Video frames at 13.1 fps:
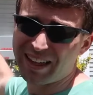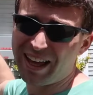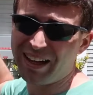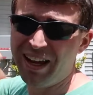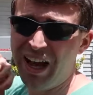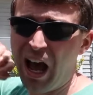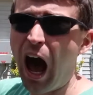
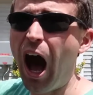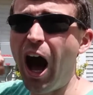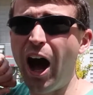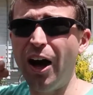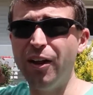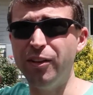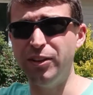that,
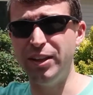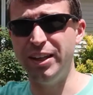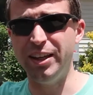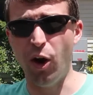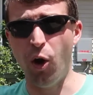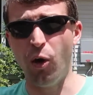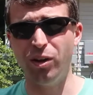
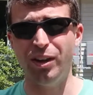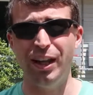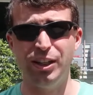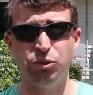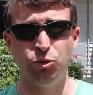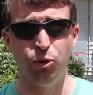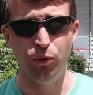the all
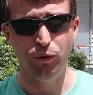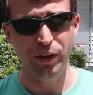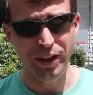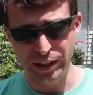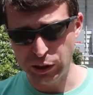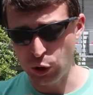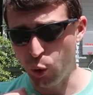glass roof
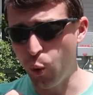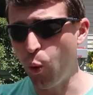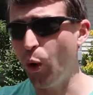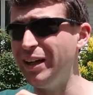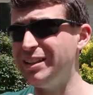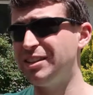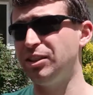is
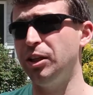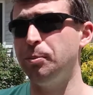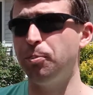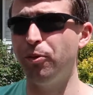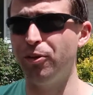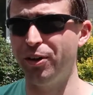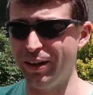quite
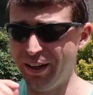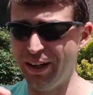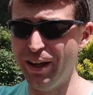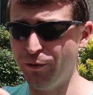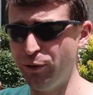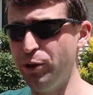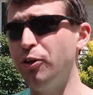slippery
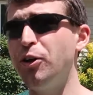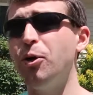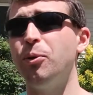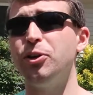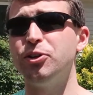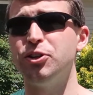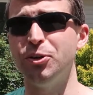if you don't know
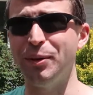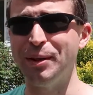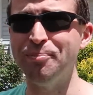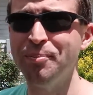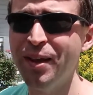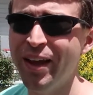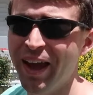what you're
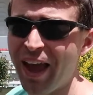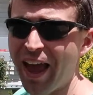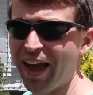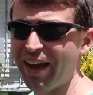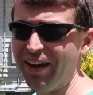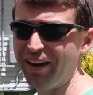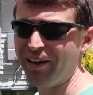doing.
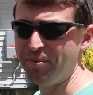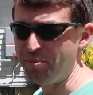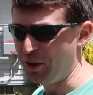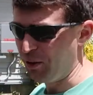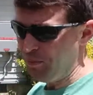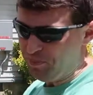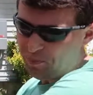And
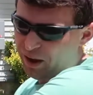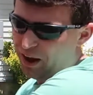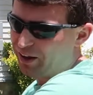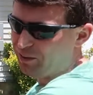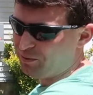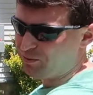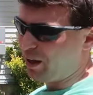I
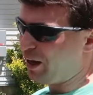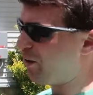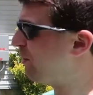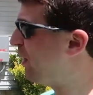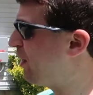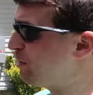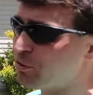
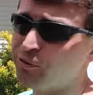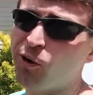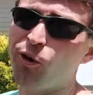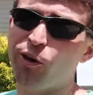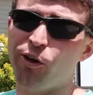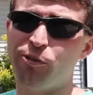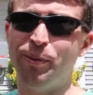don't care to
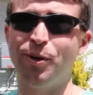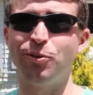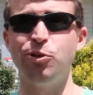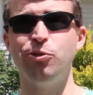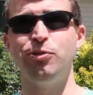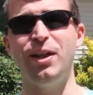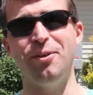fall off my
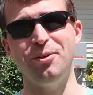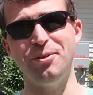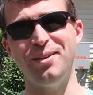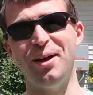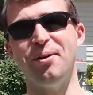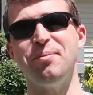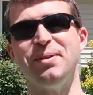roof.
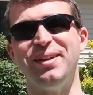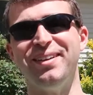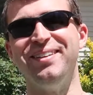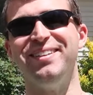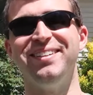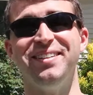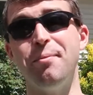That'd be
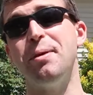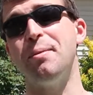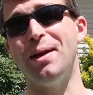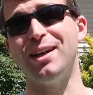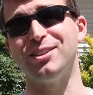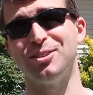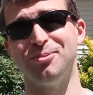a
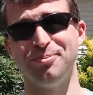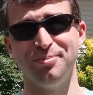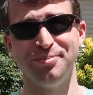mess.